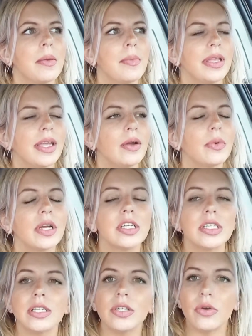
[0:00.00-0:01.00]
But yeah, we're
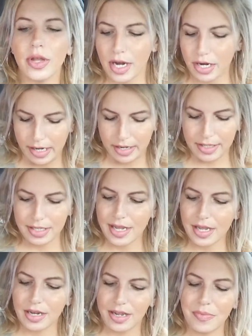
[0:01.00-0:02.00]
just gonna go get our nails
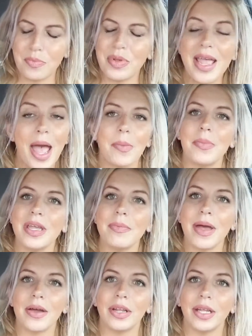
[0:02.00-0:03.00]
done and be happy
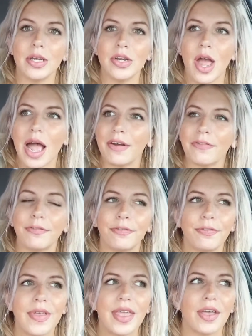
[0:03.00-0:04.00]
about it and not
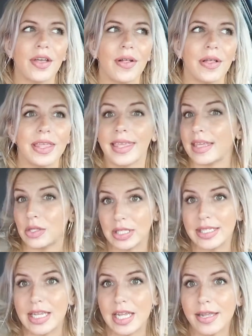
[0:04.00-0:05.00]
feel
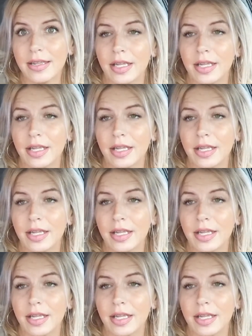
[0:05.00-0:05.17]
guilty,